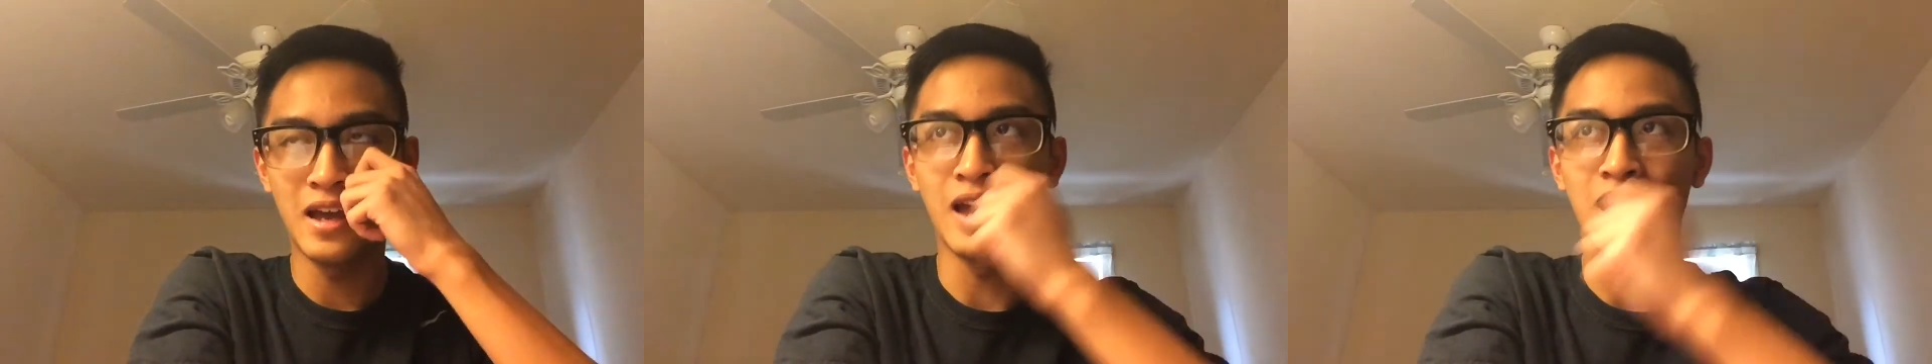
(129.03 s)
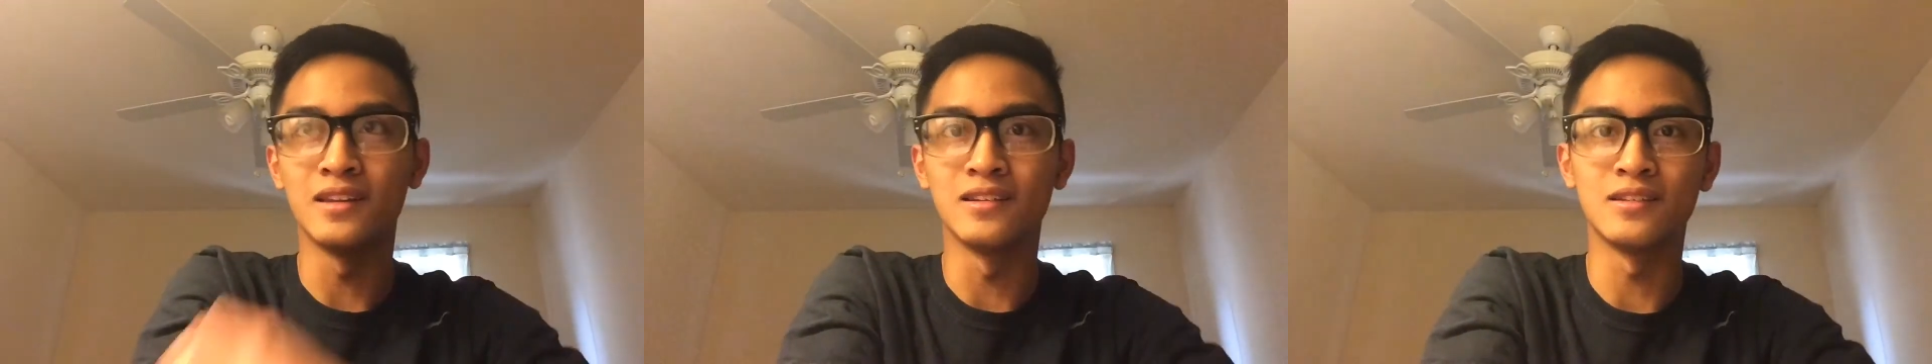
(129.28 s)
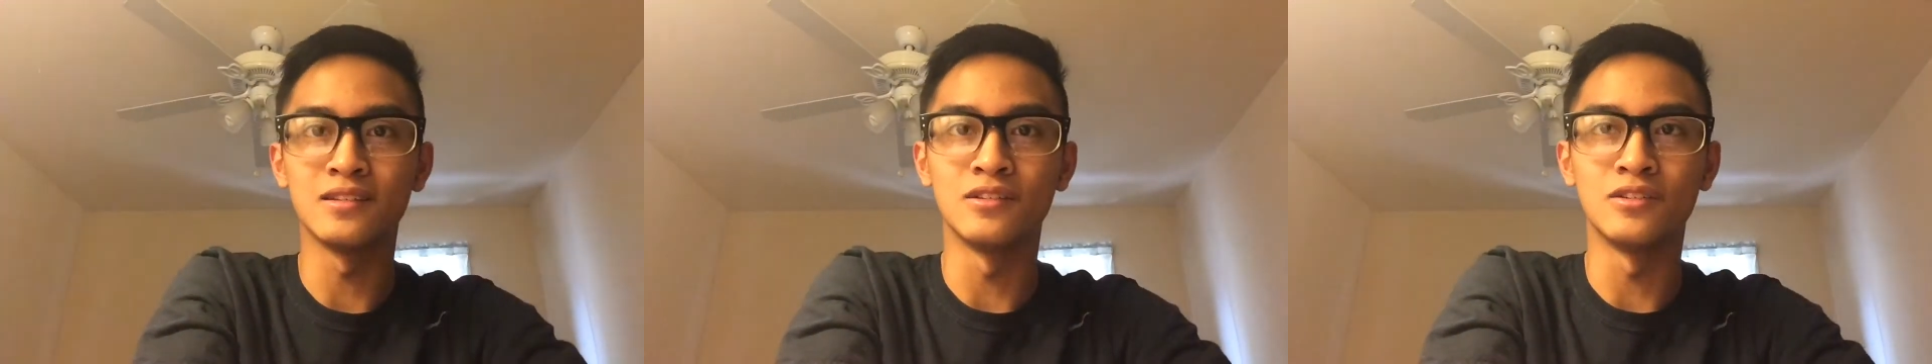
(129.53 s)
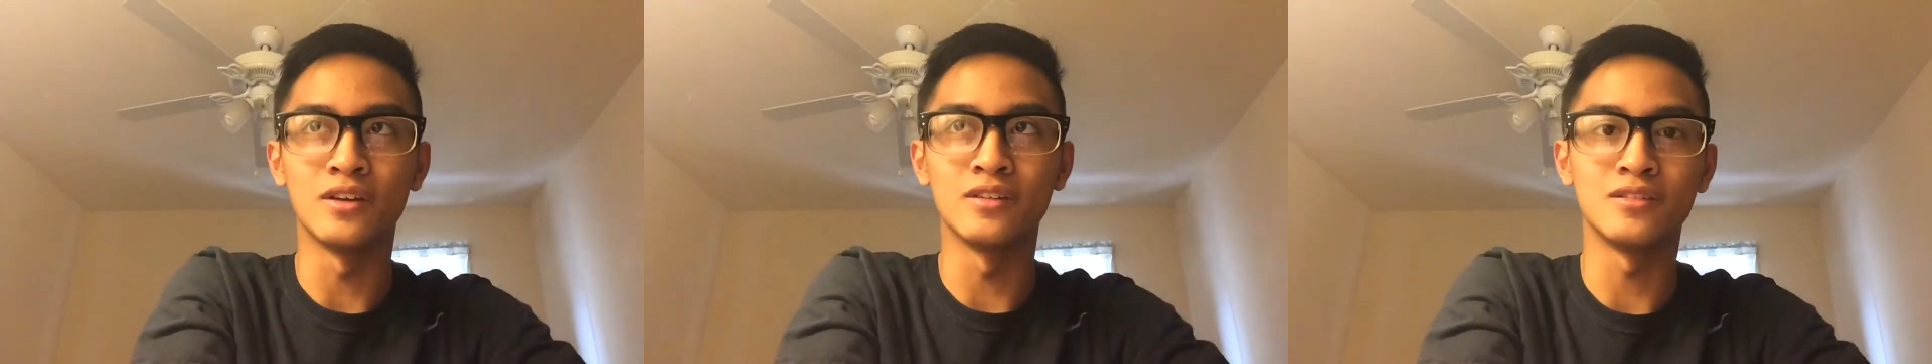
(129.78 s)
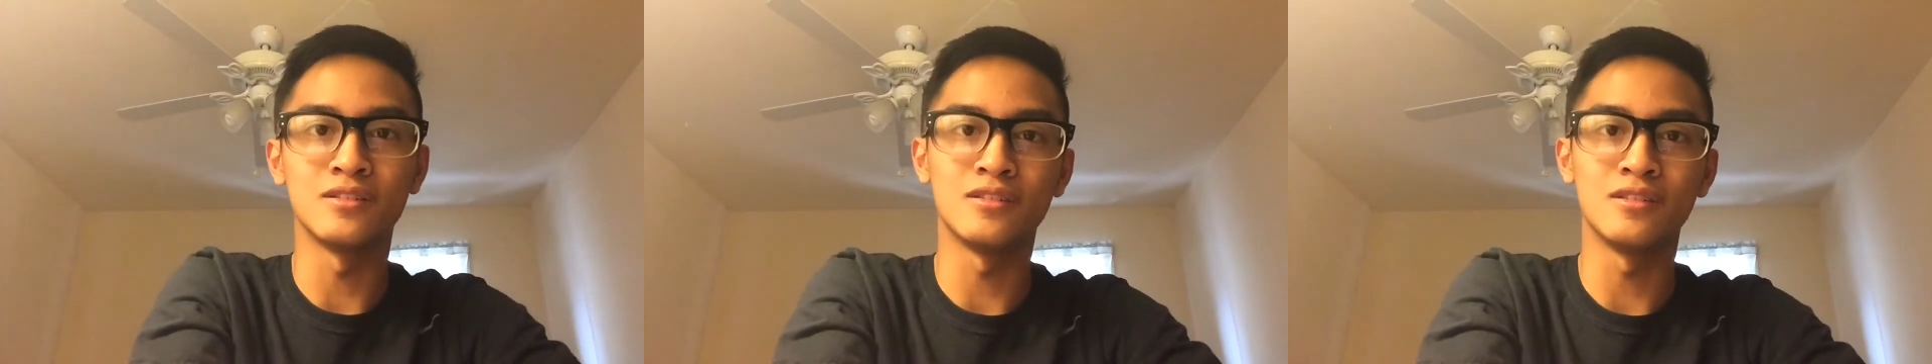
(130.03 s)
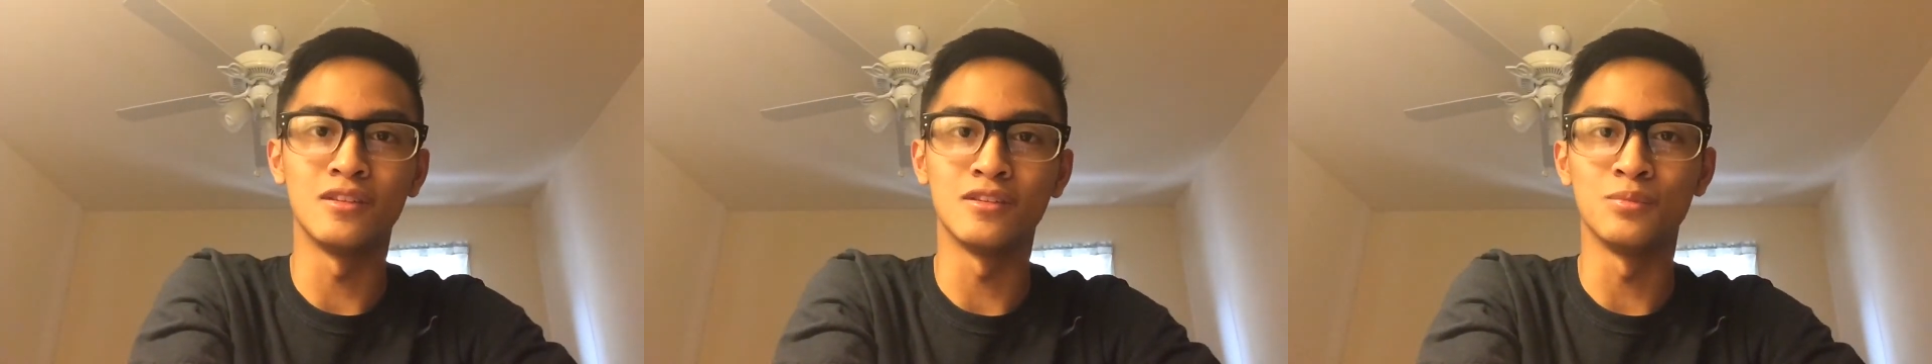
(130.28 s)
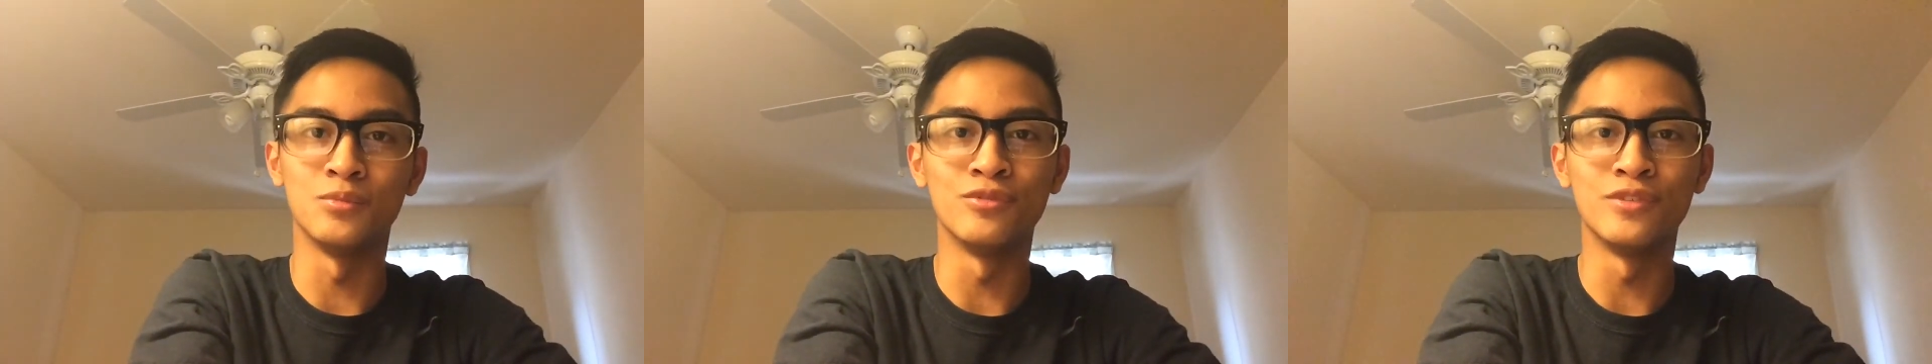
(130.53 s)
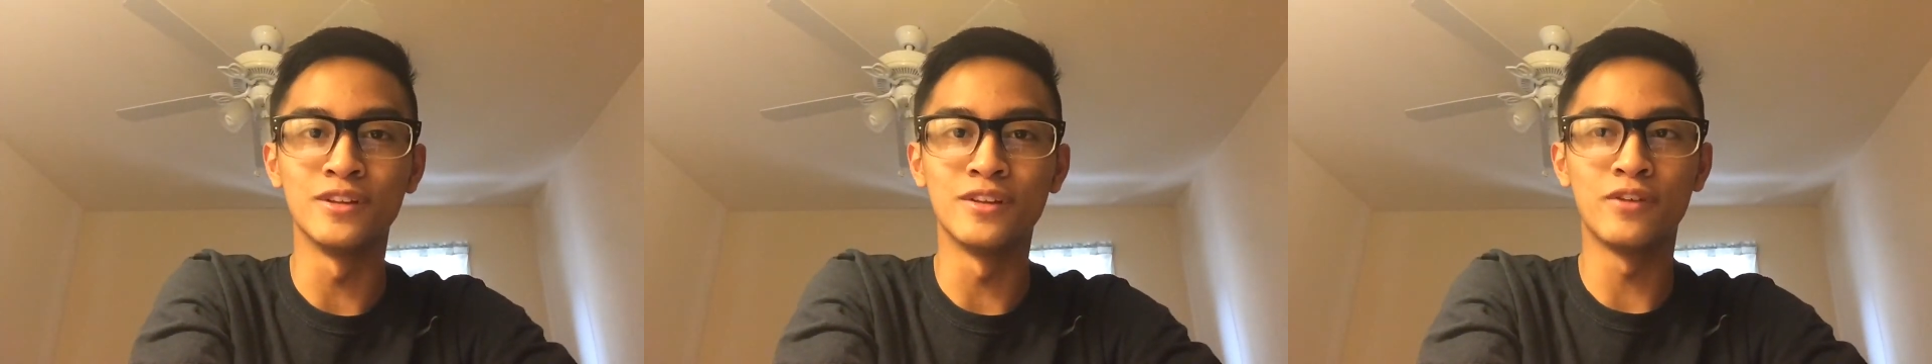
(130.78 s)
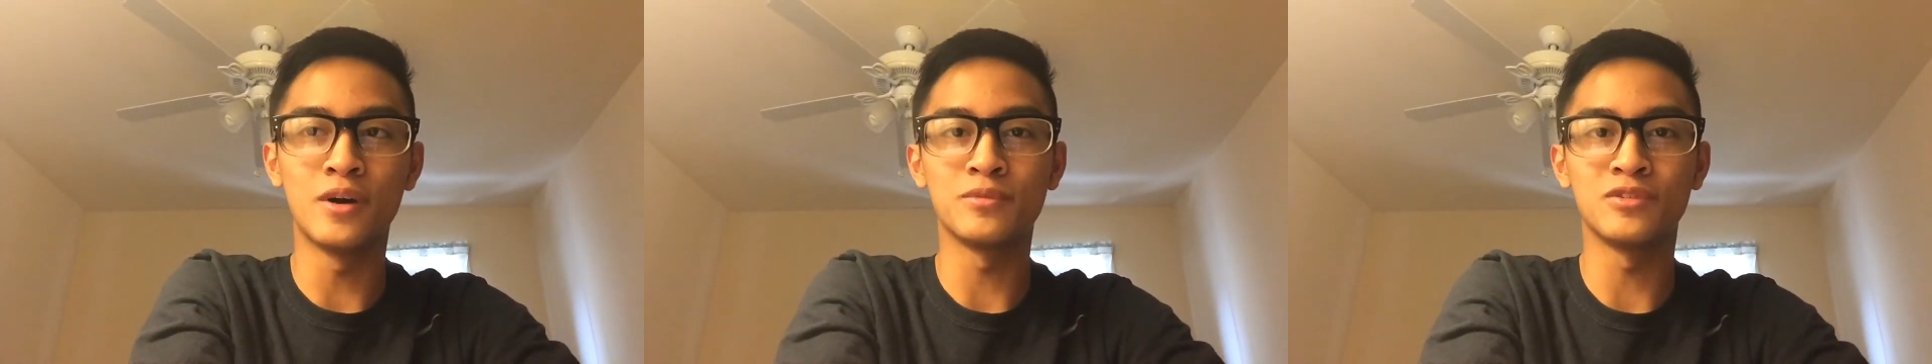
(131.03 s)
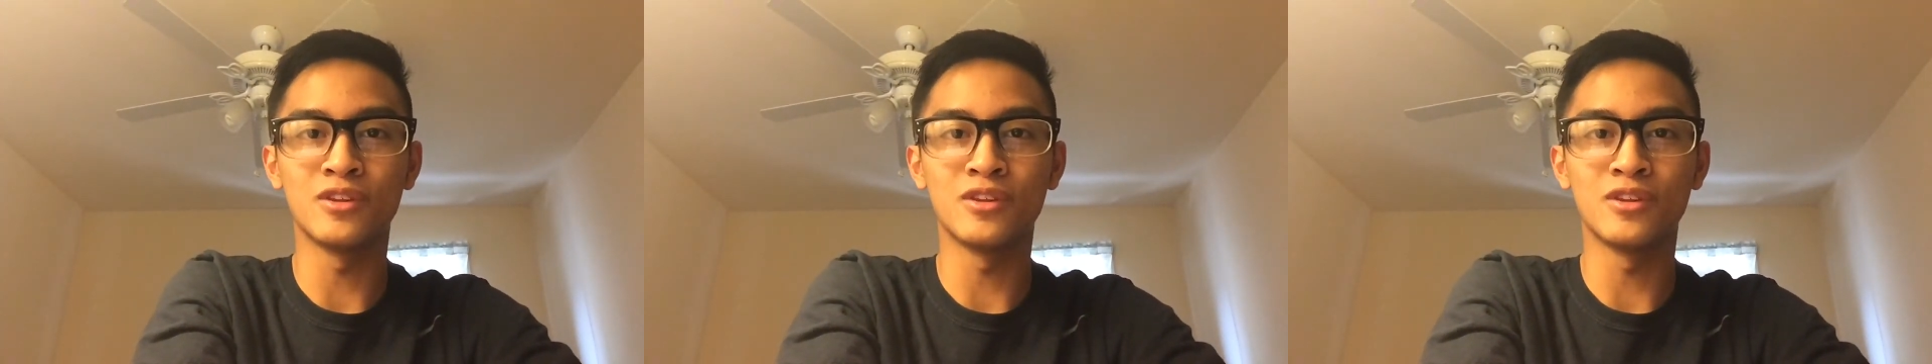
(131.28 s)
And does this movie live up